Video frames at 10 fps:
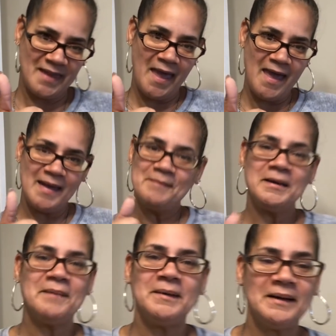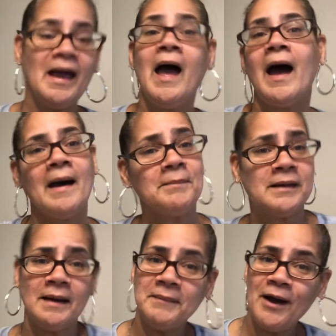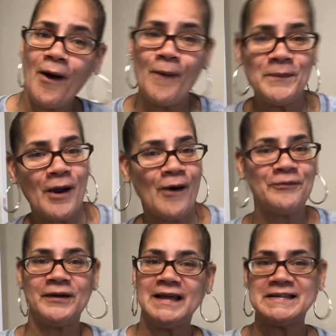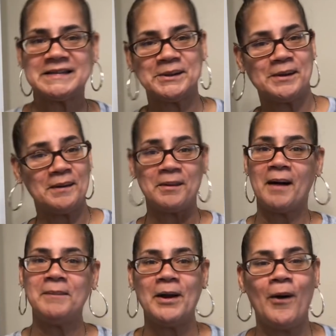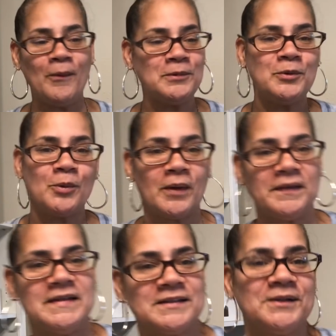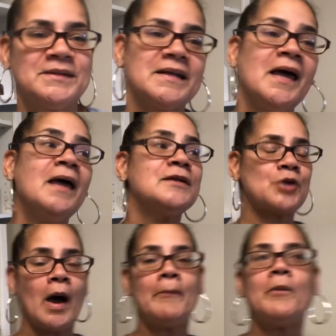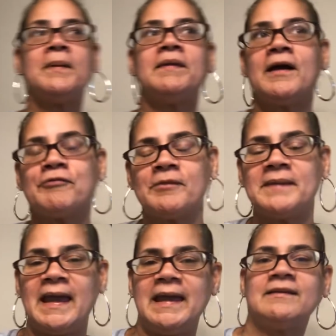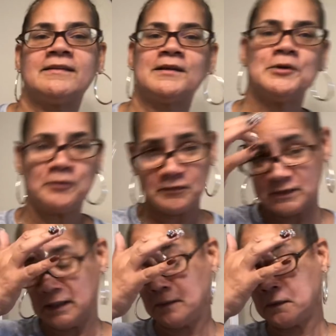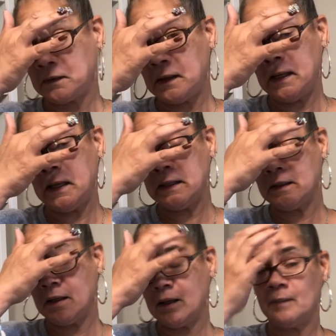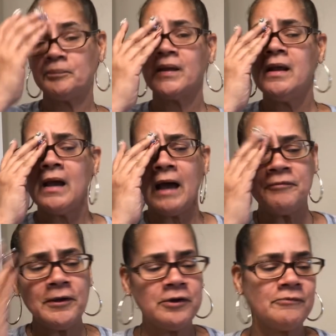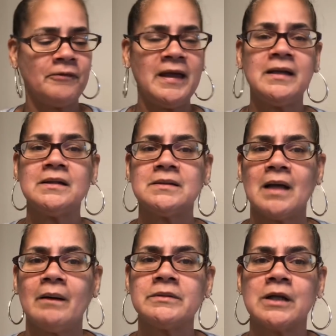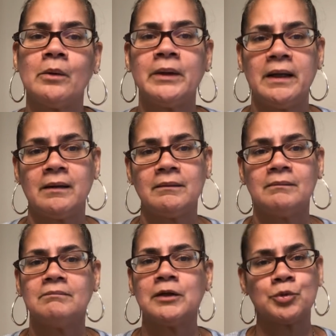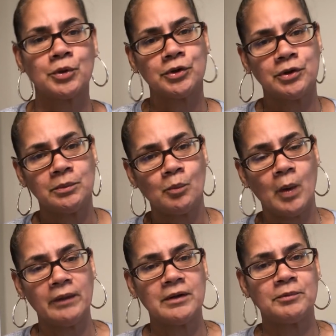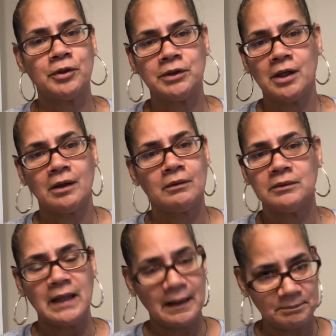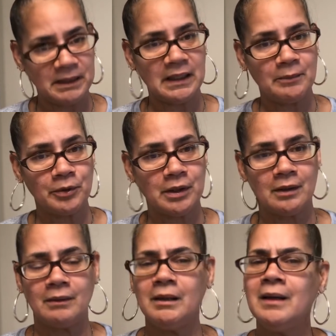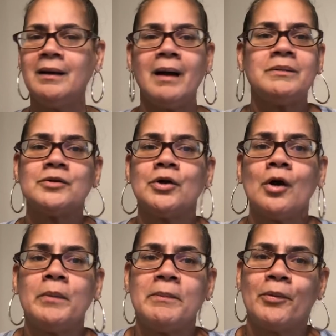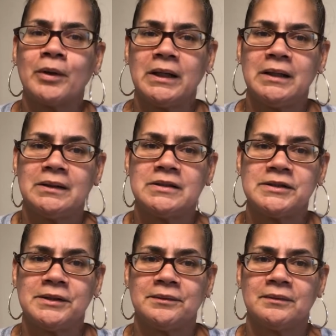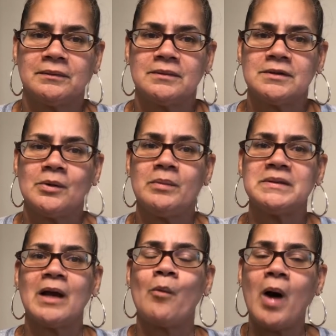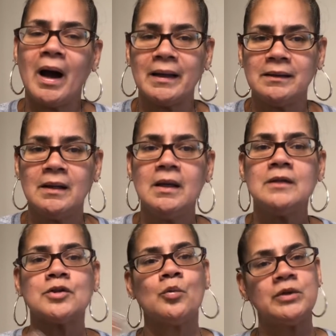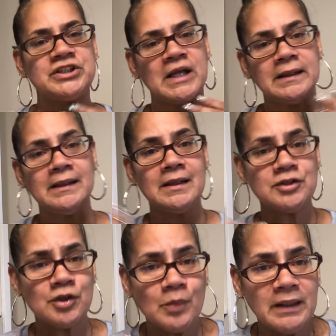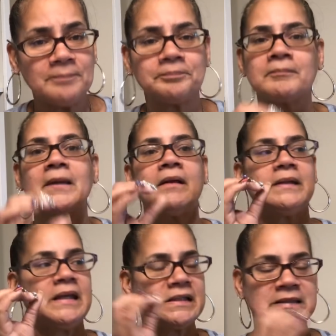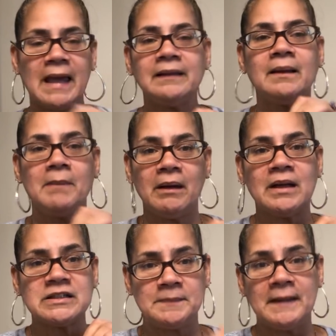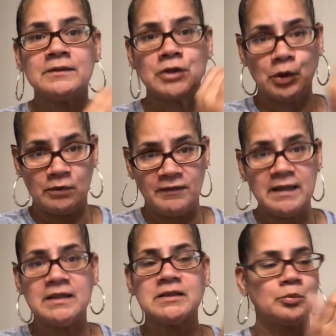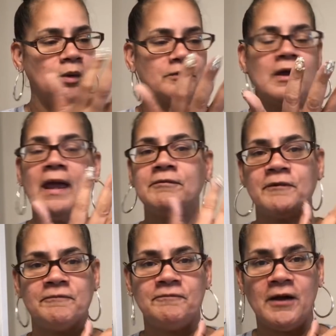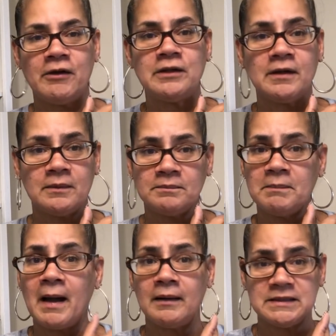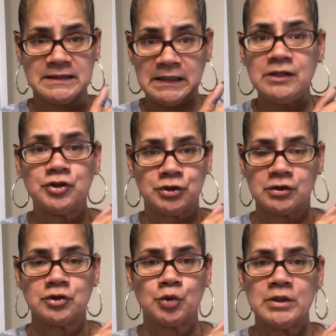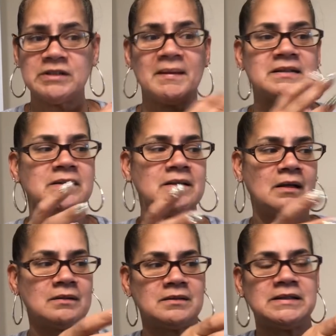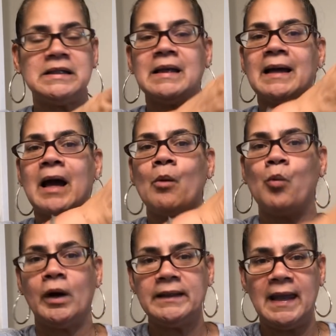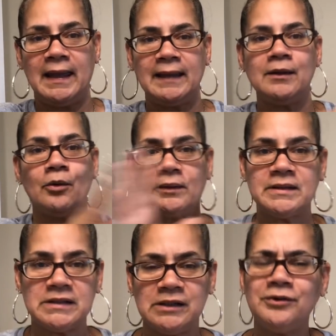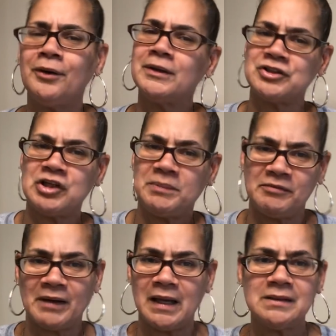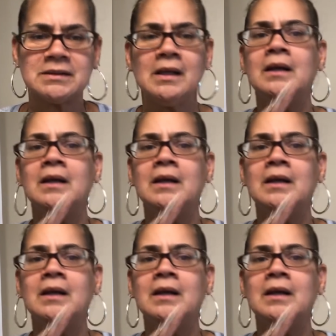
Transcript: Hey, I'm coming. I'm coming home, y'all, for Easter. I'm coming home, you Northeastern. So I will be there from the 8th to the 15th. And um, I figured Vegas, I was going there. My daughter couldn't, wound up couldn't go, not being able to go. I was going to go be bored again this year. So I was like, why? So when checking into it, the exact amount I spent to go to Vegas with the very the my seat, the choice of my the seat, I got 1A on the seat. You know the cheapy flights.